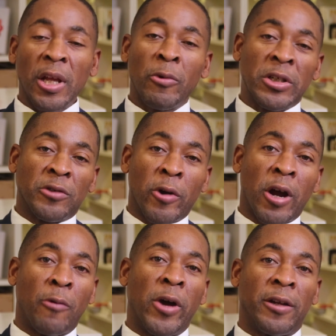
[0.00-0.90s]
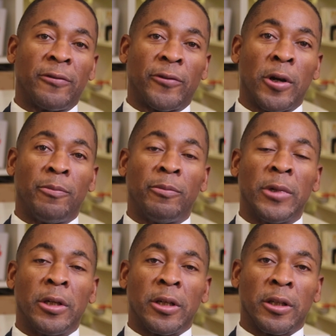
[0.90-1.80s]
which is where I went from
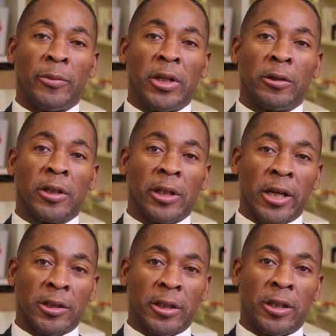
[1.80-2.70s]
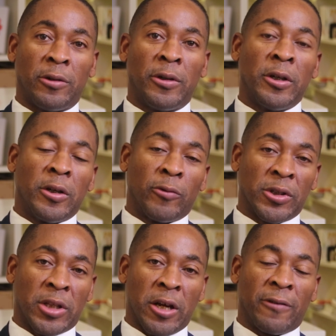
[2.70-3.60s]
the Menil collection and
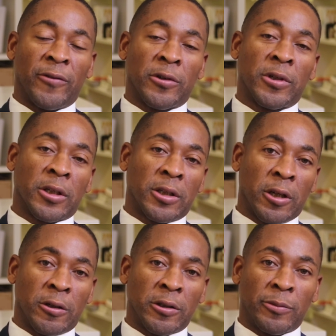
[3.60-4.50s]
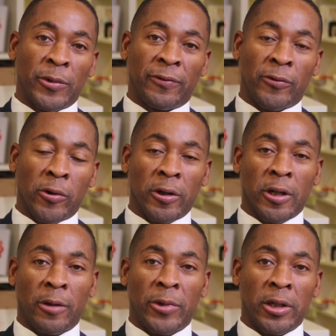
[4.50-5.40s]
was there for six years before
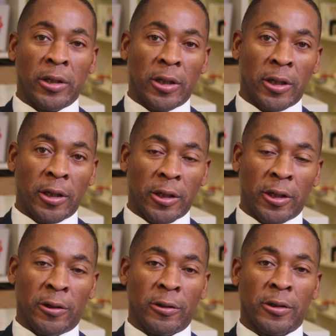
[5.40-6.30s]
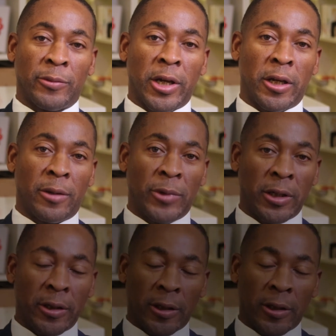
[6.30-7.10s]
coming uh, here to Miami.